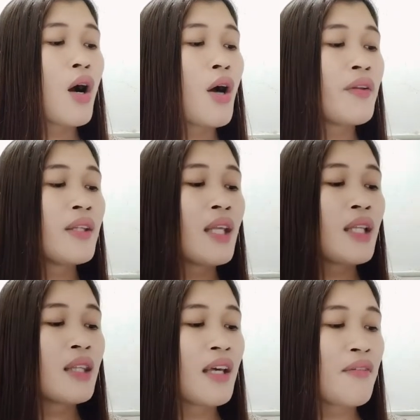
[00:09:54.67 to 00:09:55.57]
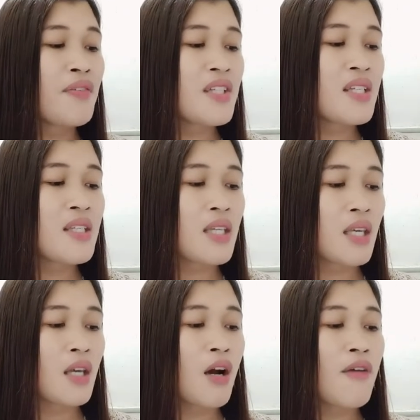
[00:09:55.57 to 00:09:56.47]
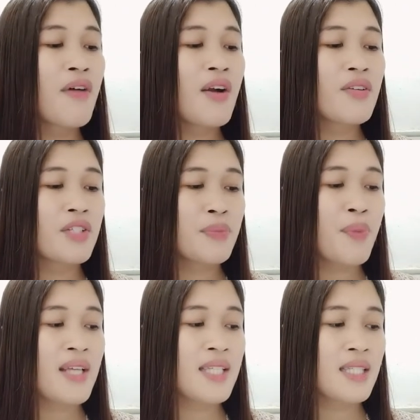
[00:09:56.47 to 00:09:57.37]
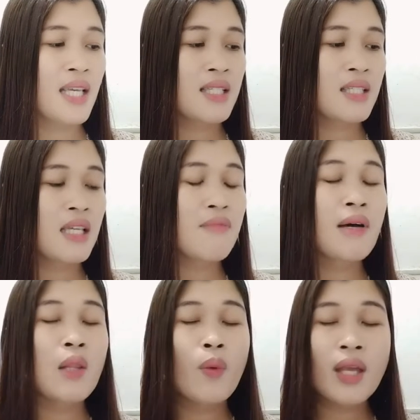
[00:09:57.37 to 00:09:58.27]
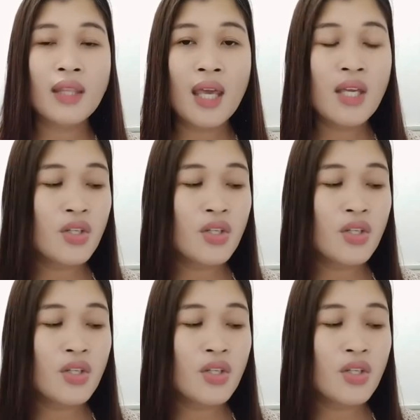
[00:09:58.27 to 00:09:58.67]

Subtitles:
auditing the efficiency of various processes, evaluating